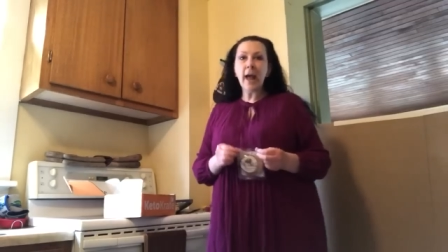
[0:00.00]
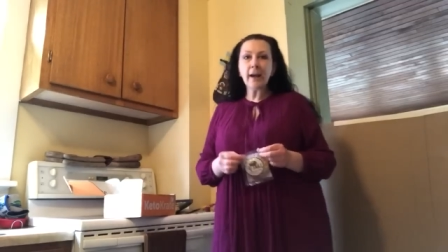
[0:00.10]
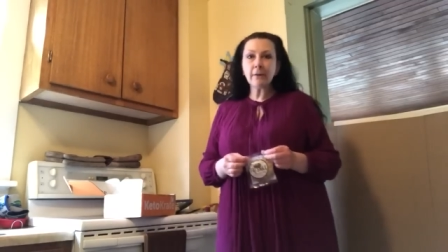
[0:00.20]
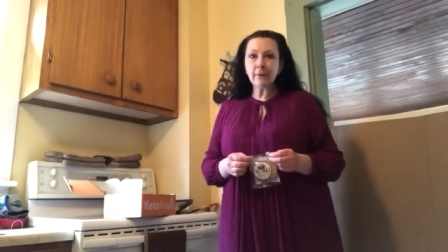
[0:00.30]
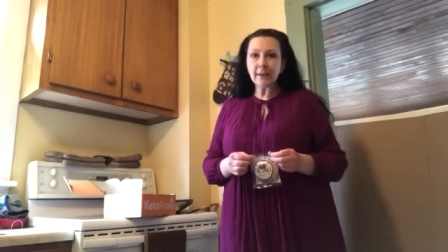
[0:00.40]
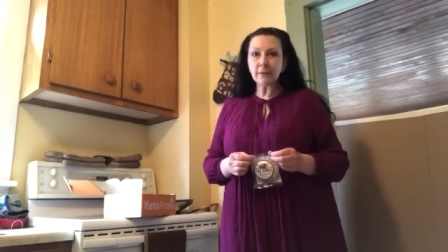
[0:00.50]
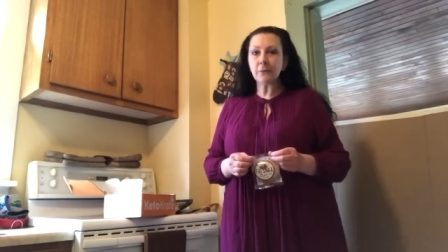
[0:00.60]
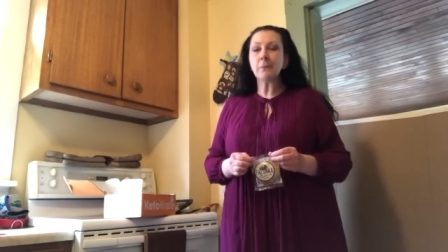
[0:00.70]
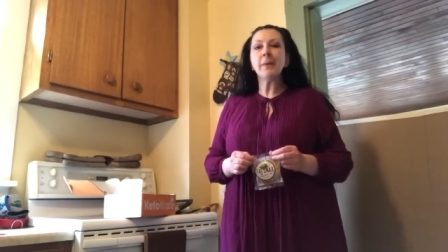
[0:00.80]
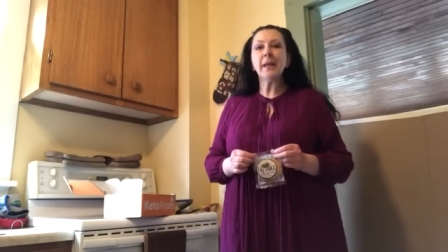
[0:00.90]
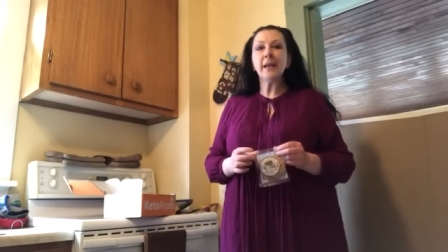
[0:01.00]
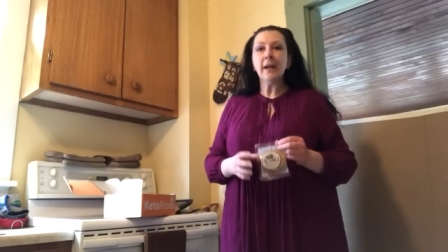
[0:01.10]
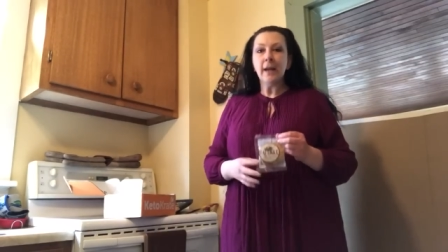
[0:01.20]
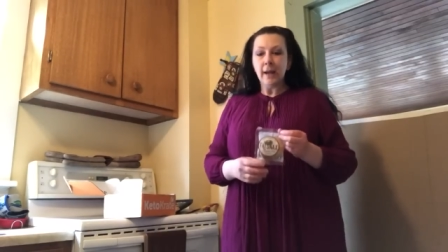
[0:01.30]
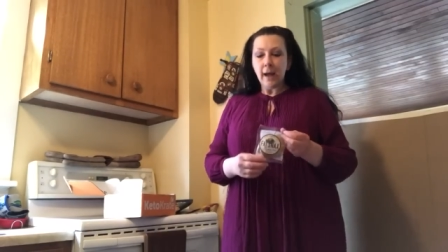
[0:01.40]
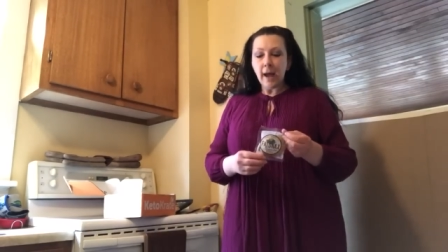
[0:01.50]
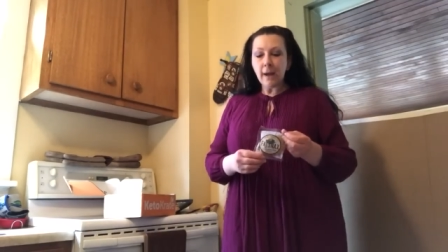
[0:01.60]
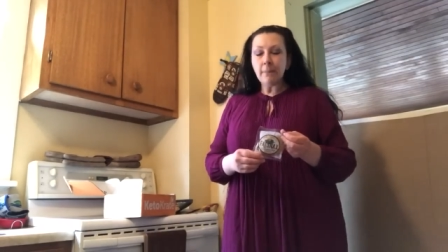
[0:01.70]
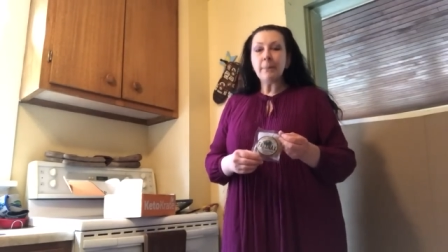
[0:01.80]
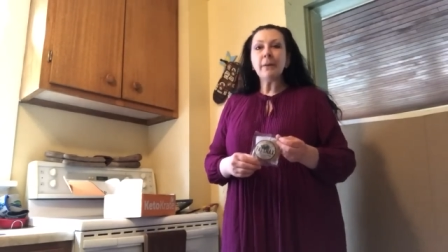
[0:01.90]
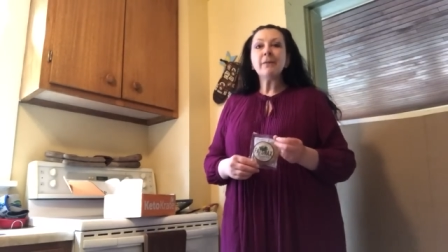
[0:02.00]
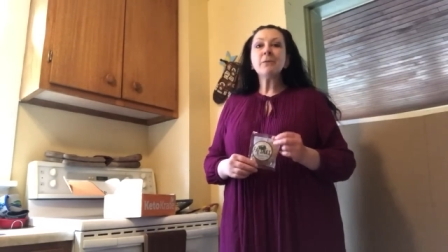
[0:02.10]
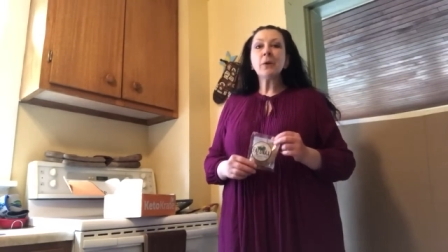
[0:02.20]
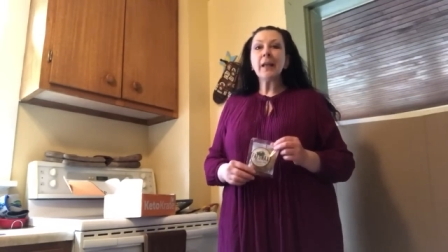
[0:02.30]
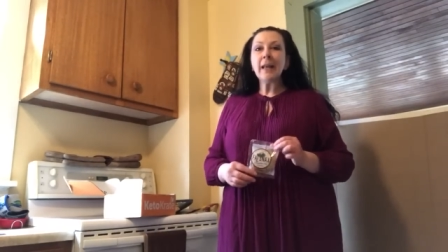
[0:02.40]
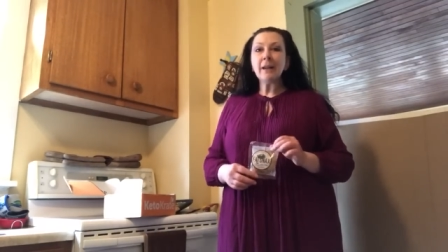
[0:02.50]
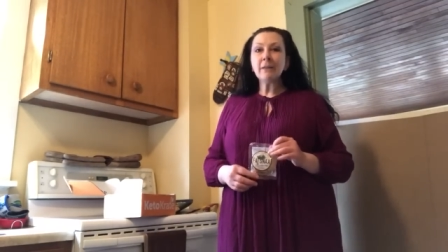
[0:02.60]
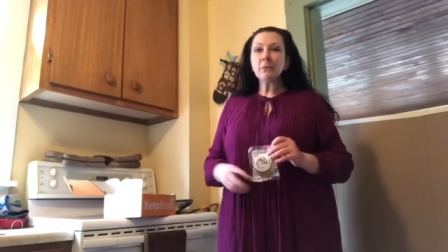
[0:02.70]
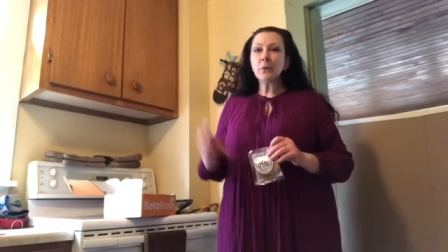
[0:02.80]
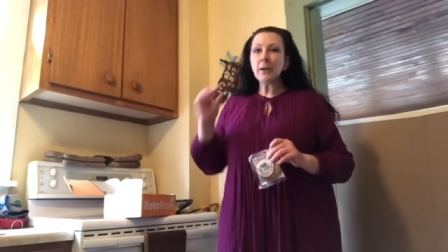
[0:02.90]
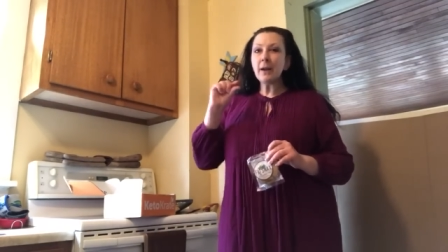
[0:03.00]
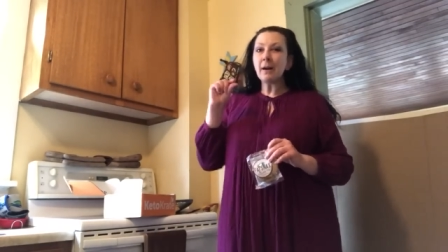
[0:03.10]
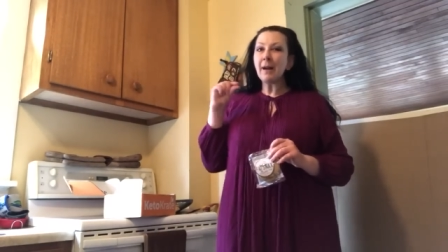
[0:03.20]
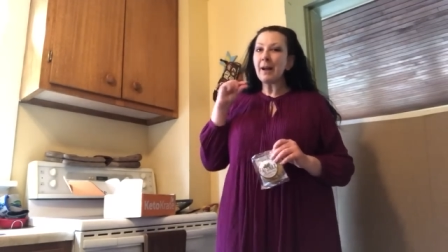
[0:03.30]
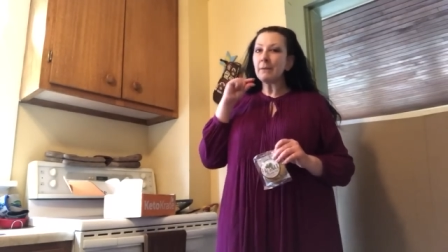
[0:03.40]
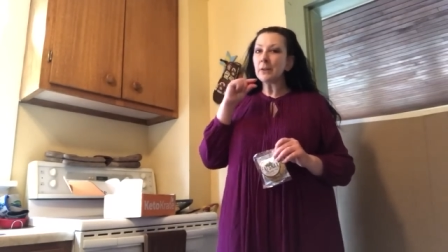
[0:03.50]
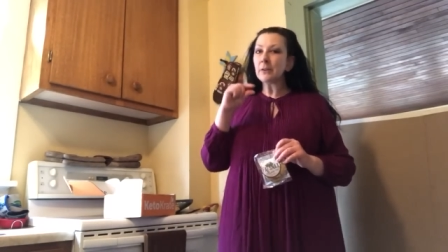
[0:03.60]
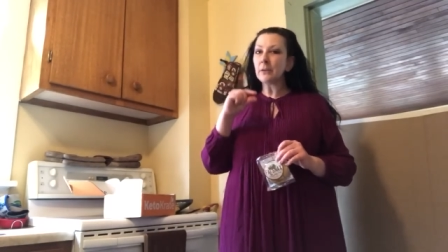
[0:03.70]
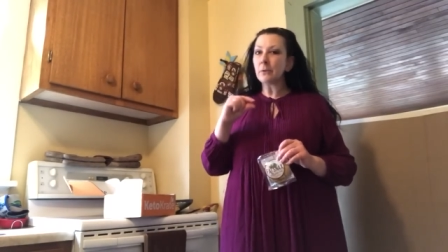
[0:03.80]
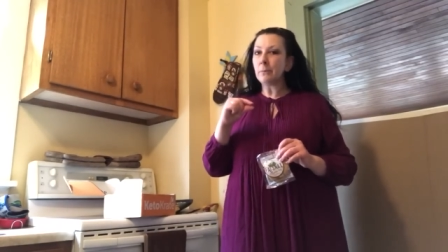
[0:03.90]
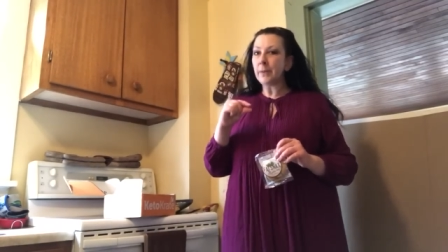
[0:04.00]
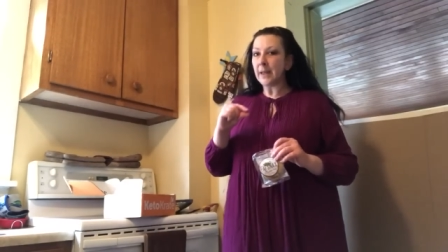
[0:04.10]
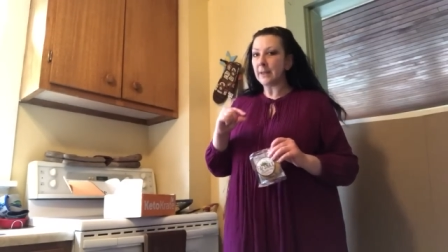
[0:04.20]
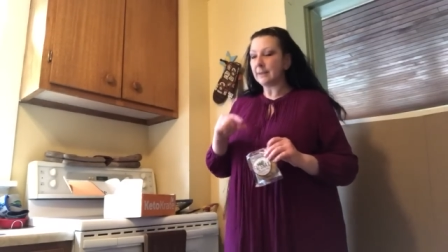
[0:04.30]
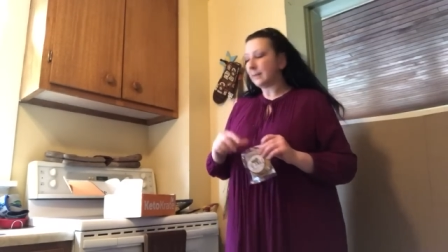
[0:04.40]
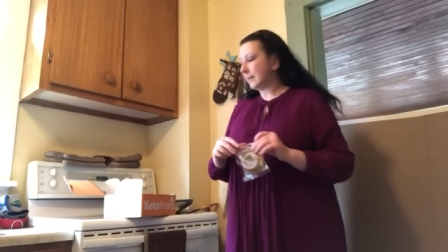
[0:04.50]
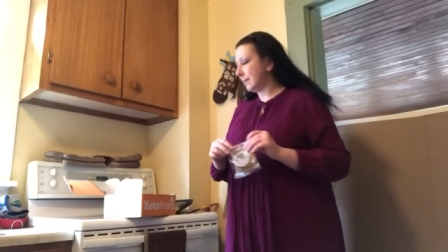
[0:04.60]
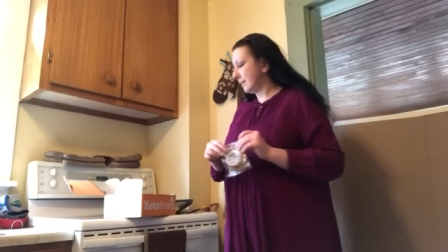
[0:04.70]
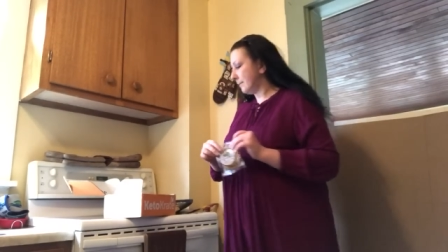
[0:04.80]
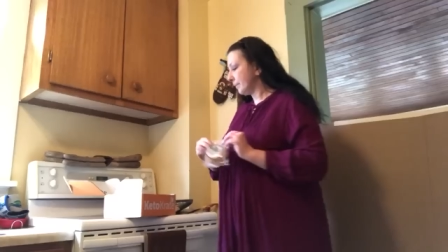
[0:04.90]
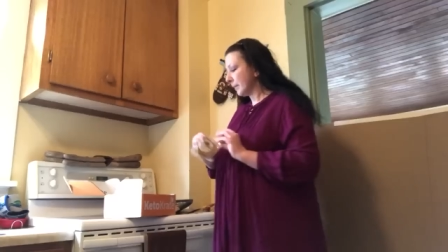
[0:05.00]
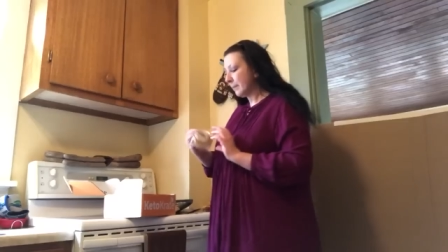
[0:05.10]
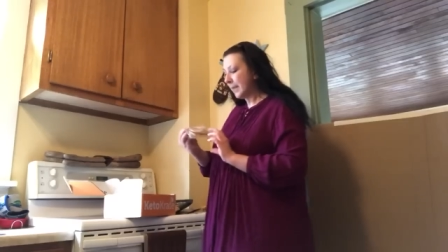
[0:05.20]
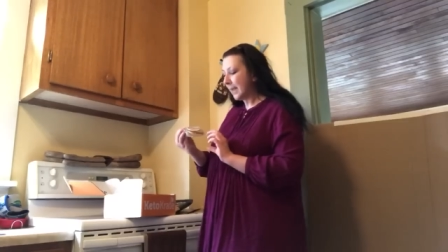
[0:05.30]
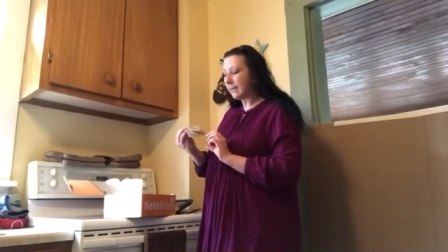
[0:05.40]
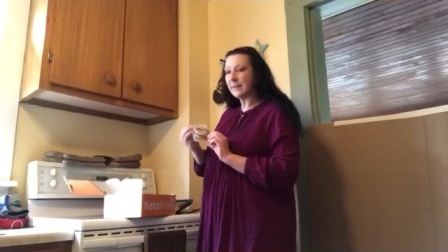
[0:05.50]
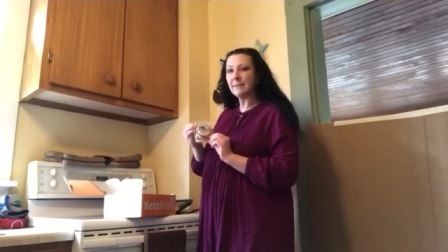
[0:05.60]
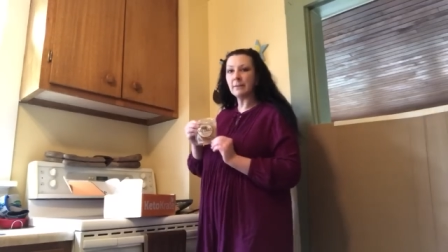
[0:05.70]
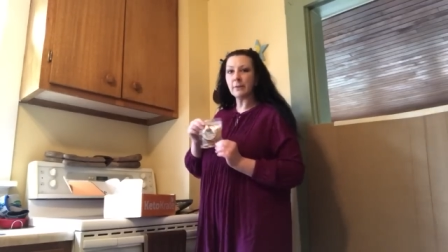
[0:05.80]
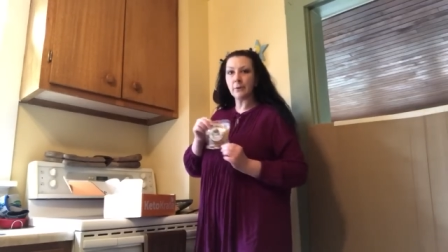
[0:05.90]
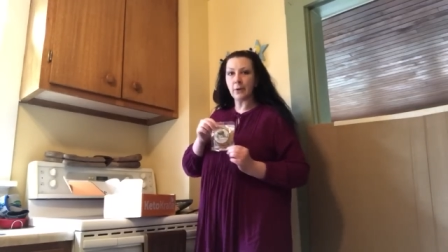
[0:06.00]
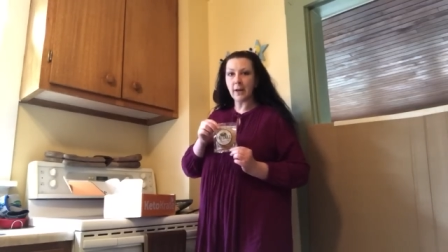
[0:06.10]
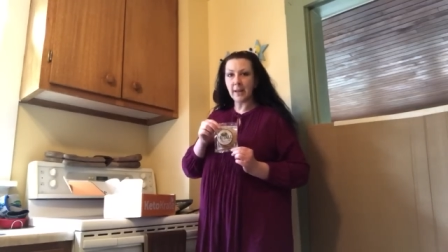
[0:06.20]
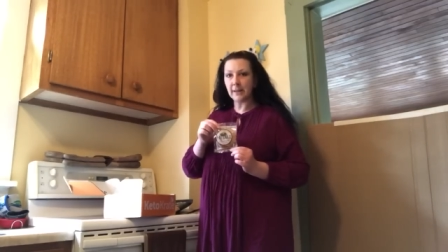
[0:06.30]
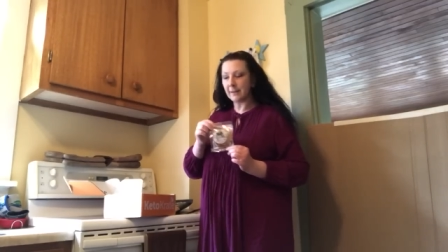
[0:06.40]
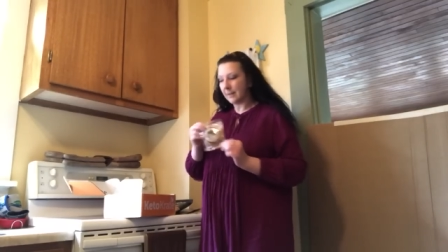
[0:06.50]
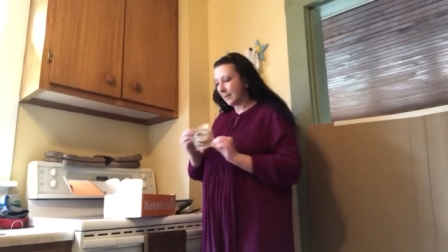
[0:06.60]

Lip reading: it aggravates for me, but if it's organic soy, I'll have a little bit. But yeah, these look great.